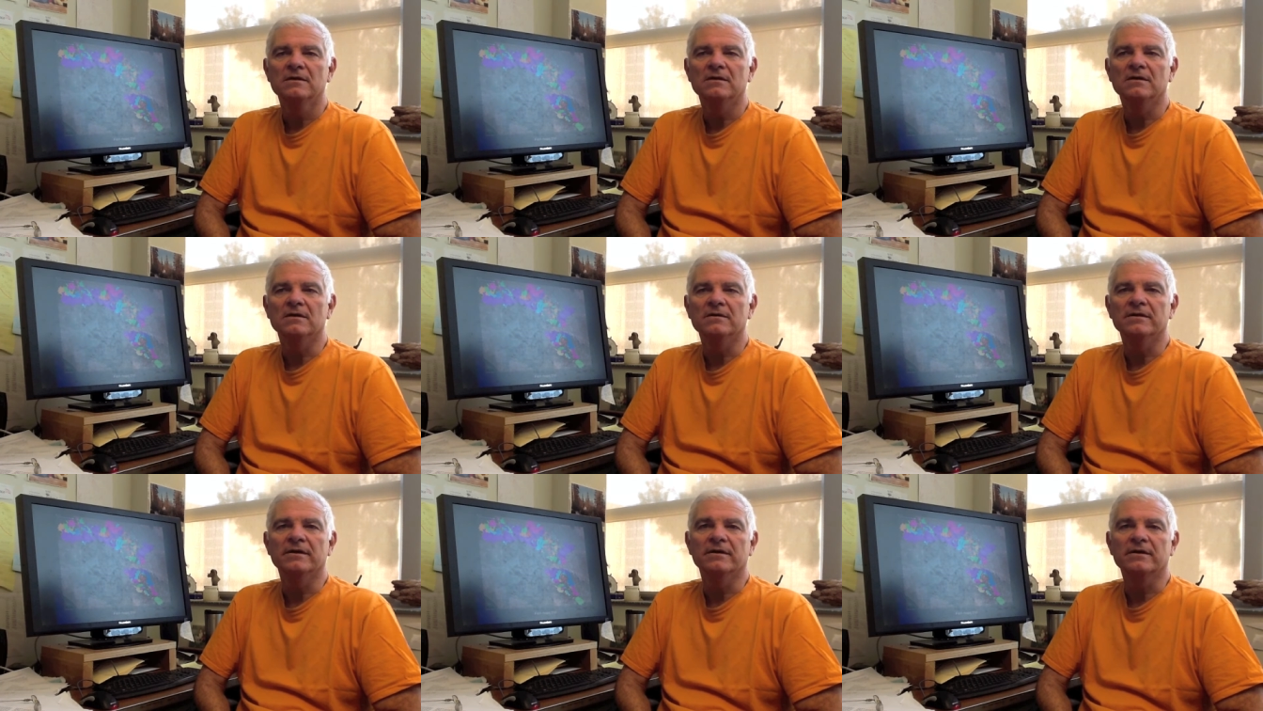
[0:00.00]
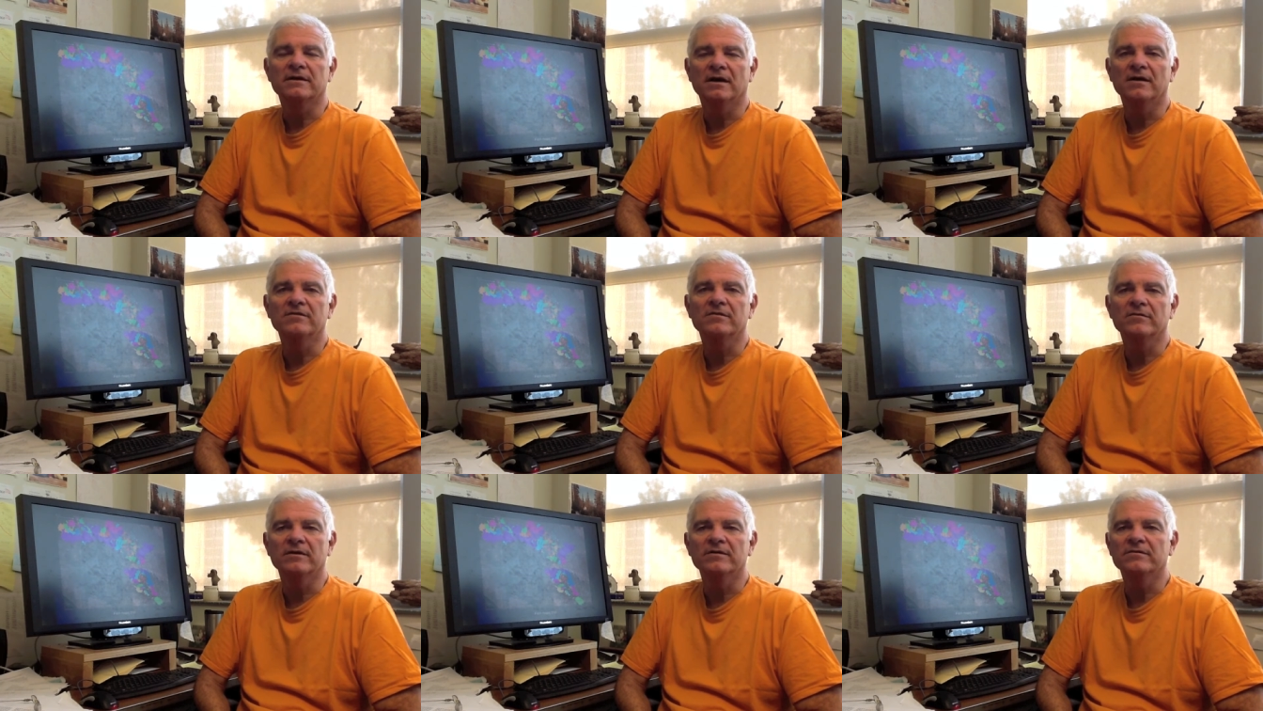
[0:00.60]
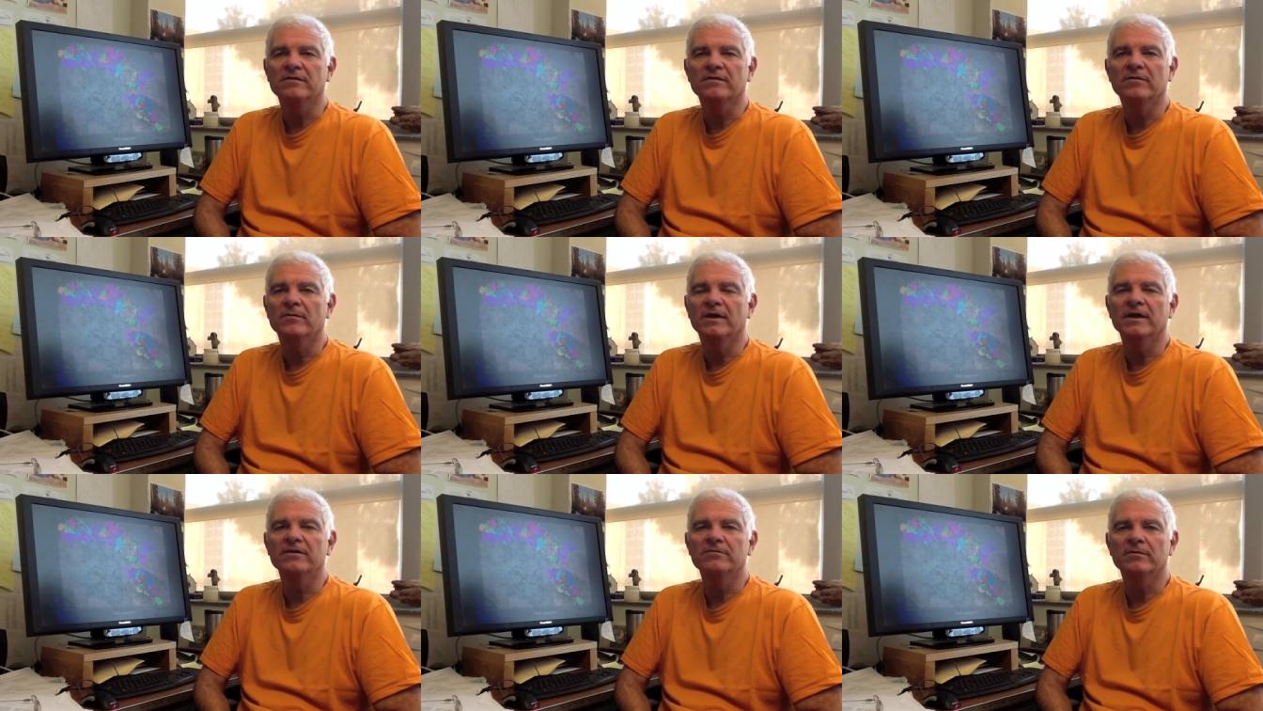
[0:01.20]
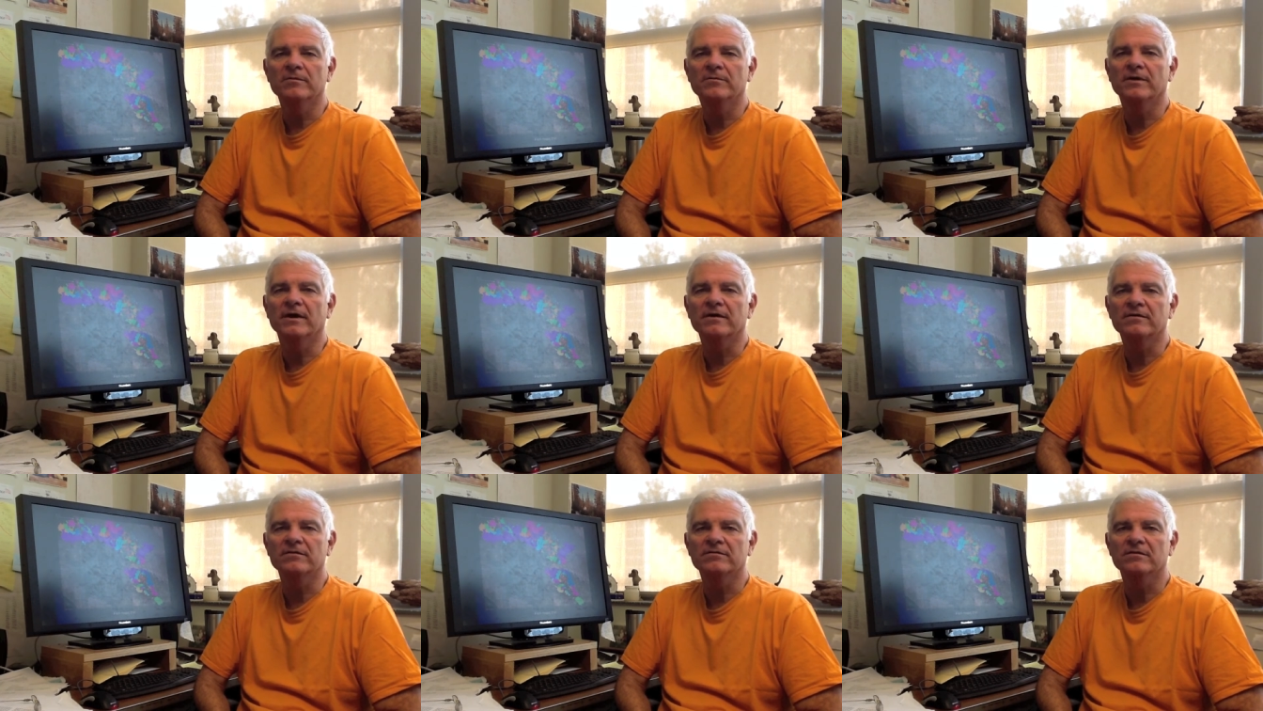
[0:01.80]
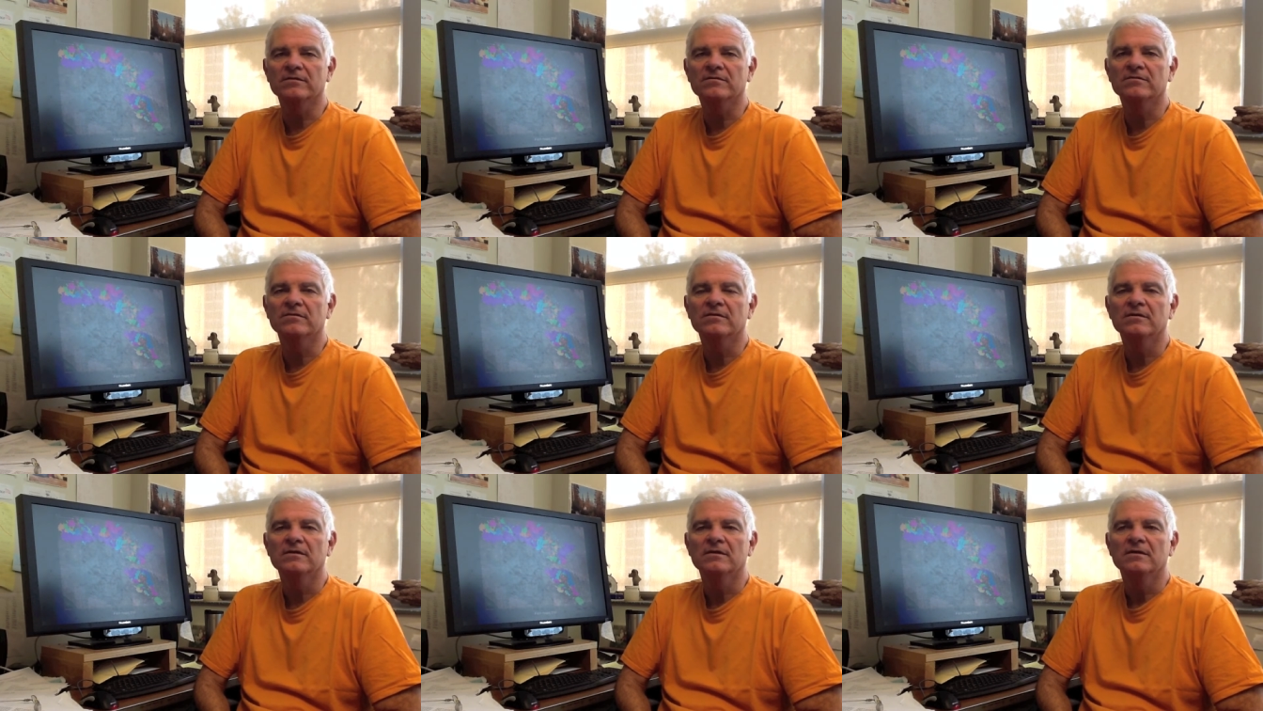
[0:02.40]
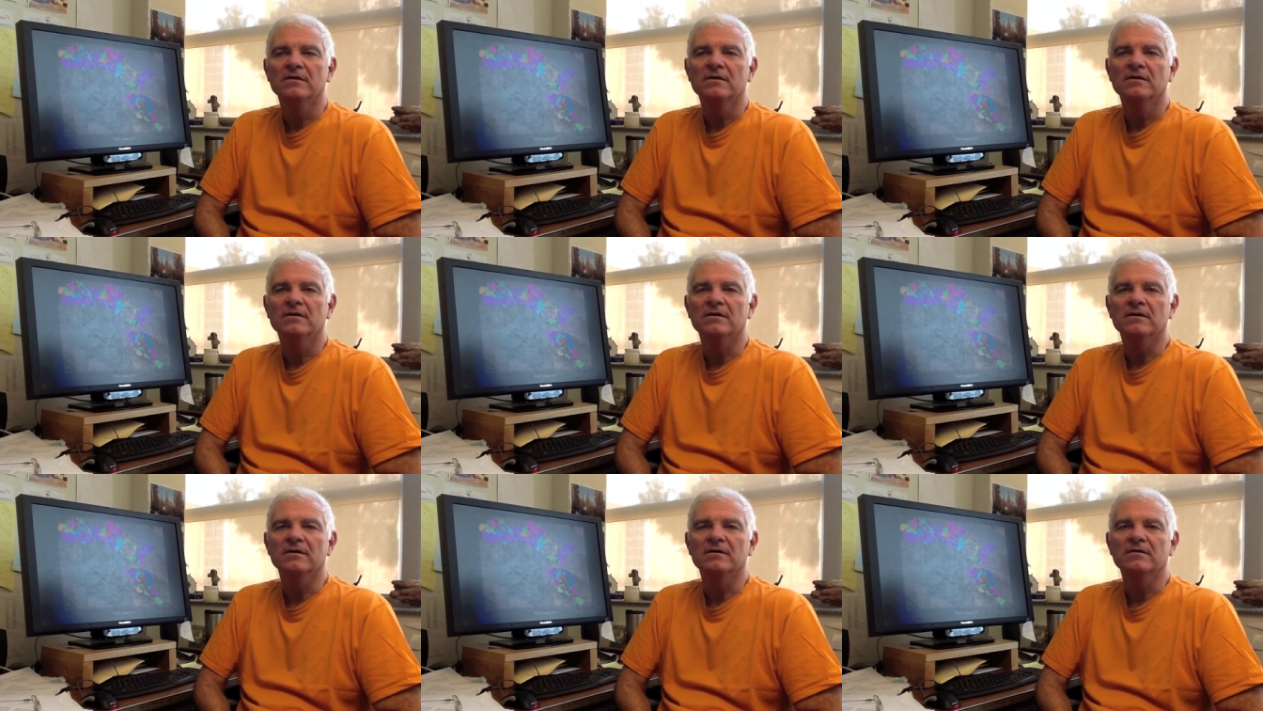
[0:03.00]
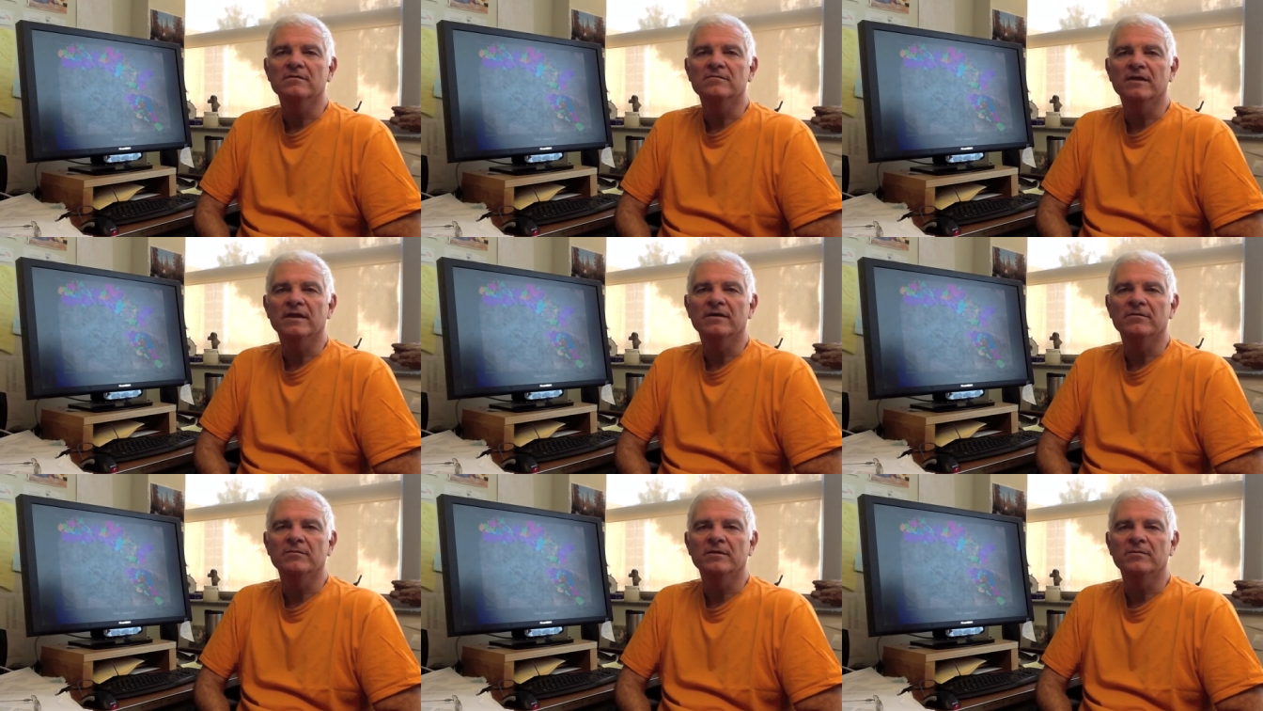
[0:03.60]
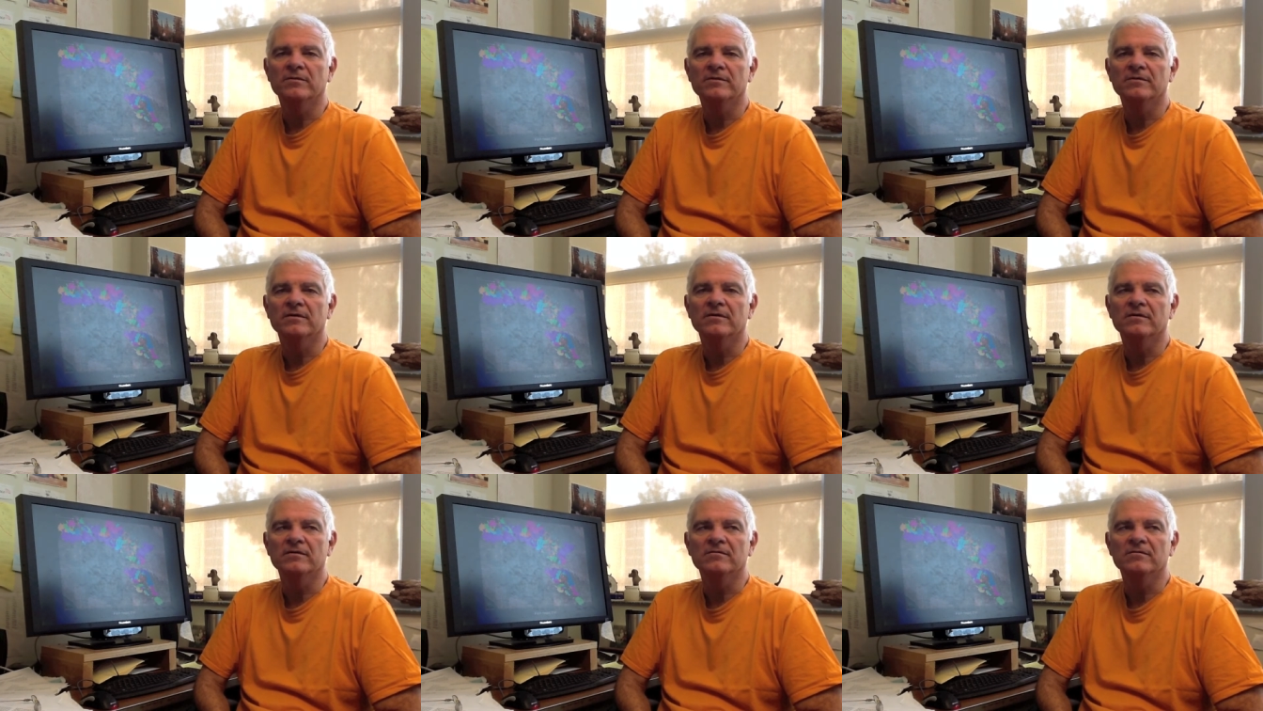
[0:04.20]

Uh, they are a consequence of the management practices uh, that have been uh,